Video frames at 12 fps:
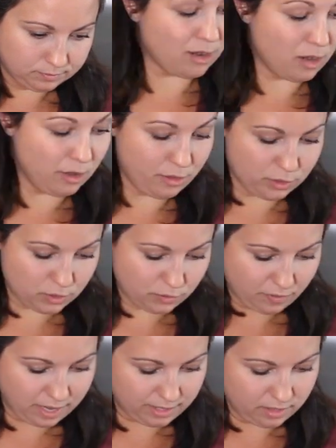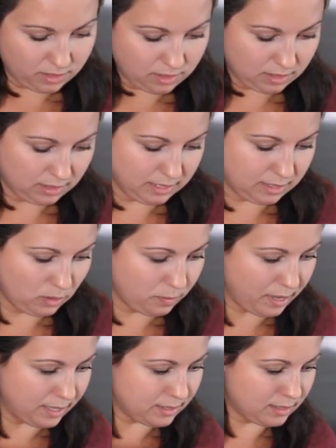All those final little
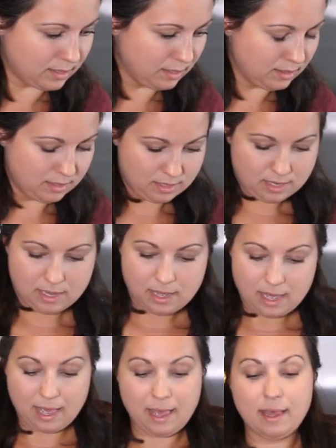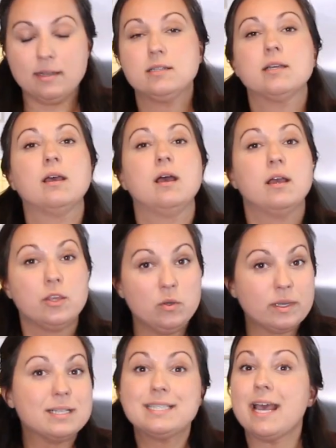bits, and you
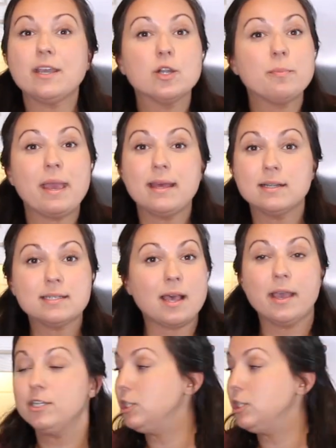can set your pan aside,